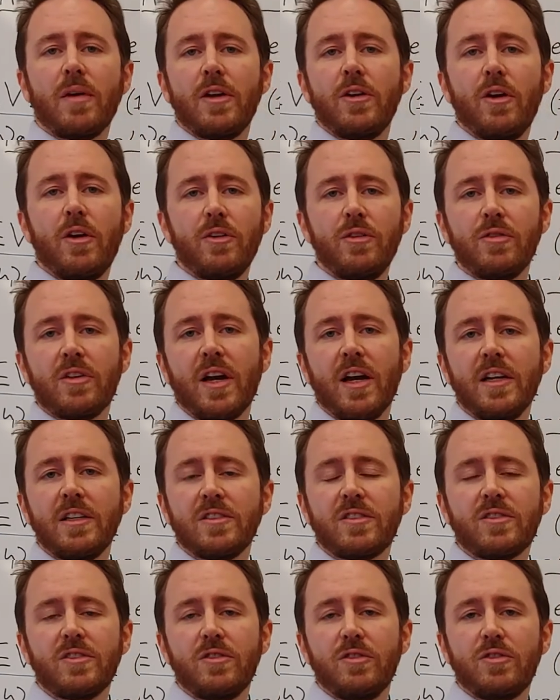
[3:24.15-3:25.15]
I know you
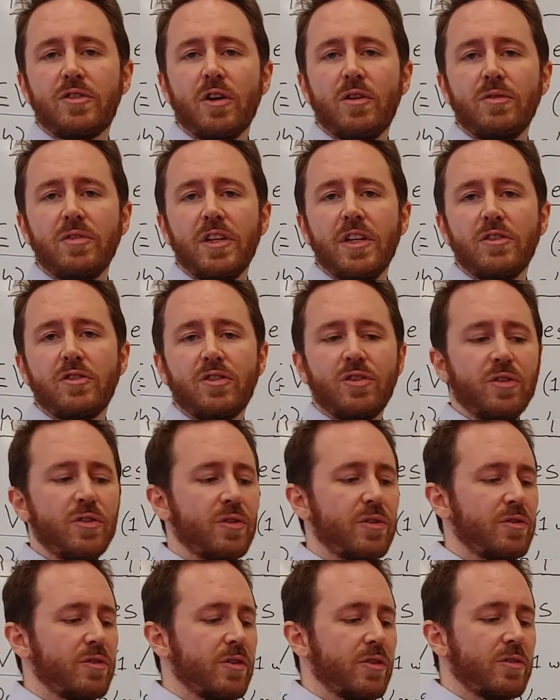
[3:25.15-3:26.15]
guys, you don't need
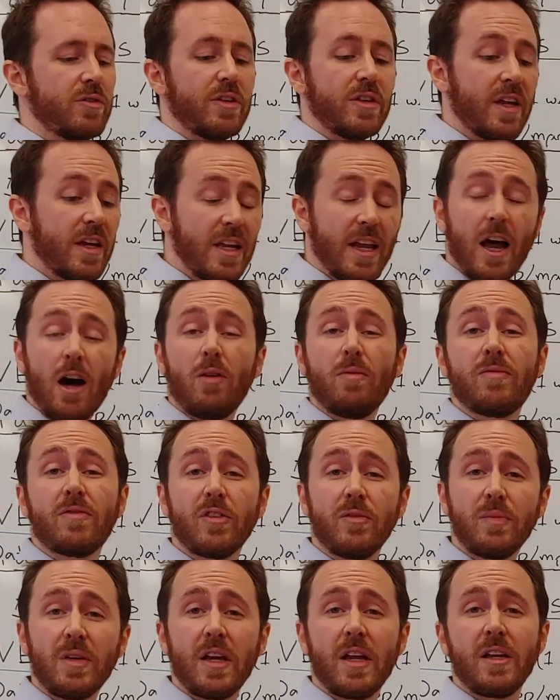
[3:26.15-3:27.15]
any help
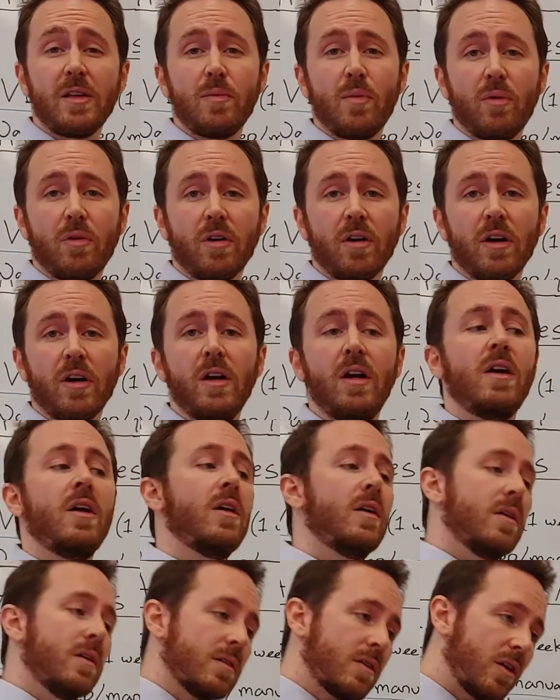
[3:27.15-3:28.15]
from me anymore.
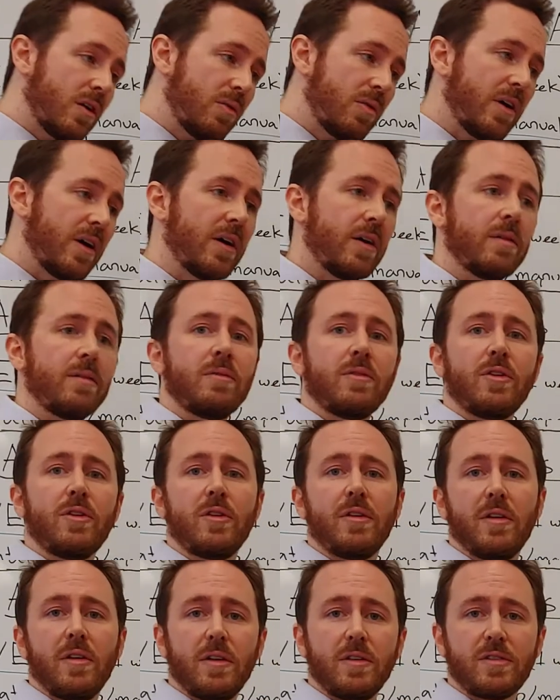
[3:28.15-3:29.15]
Go on,
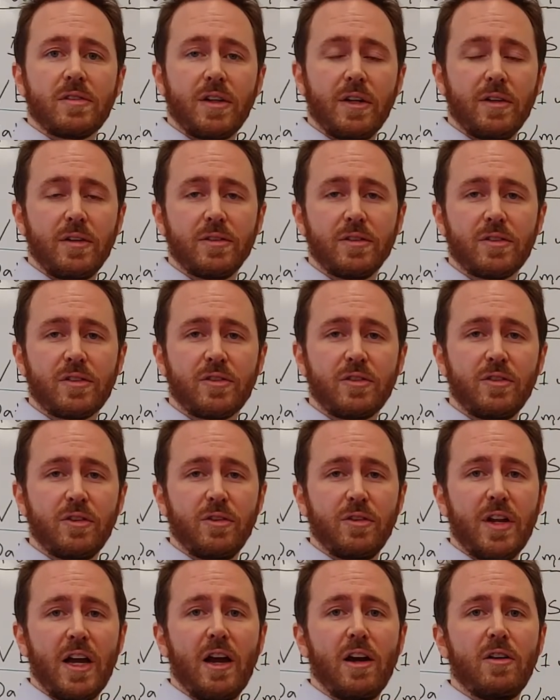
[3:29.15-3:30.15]
you're at sales,
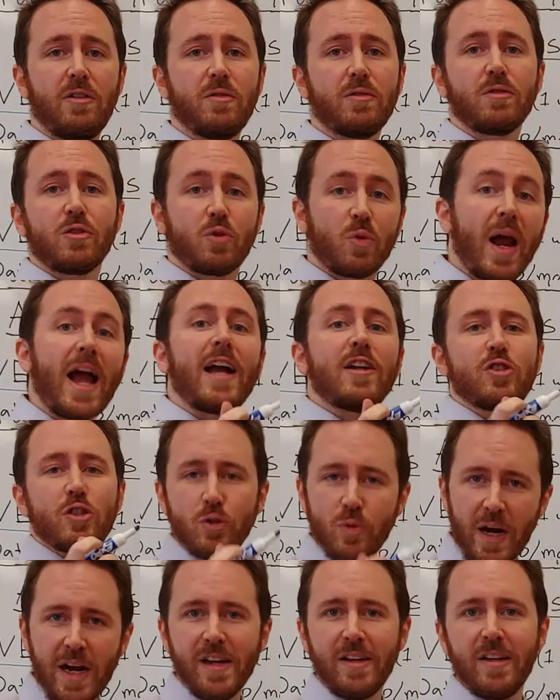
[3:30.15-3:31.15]
you're now
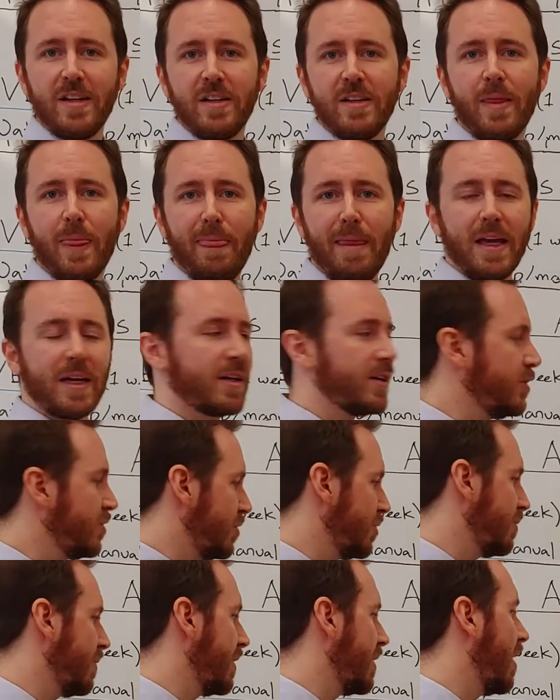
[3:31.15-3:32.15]
graduated and can
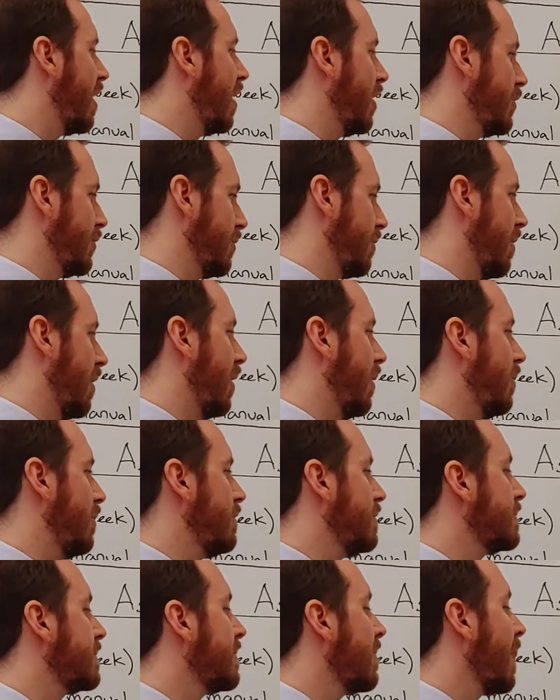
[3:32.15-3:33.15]
do it on your
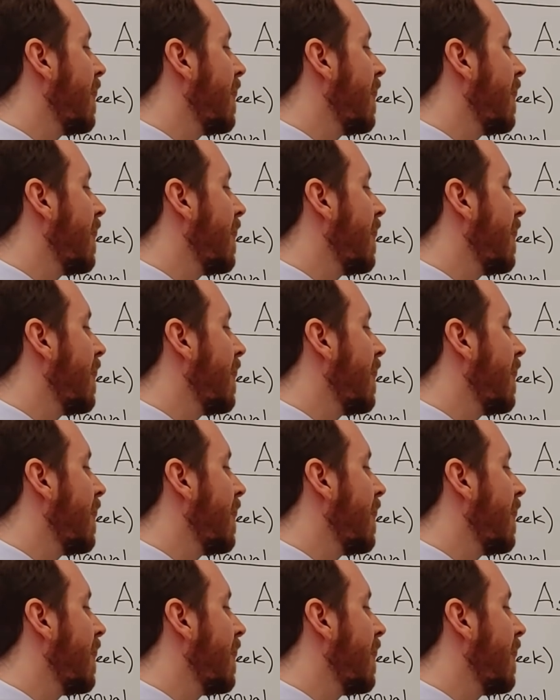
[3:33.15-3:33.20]
own.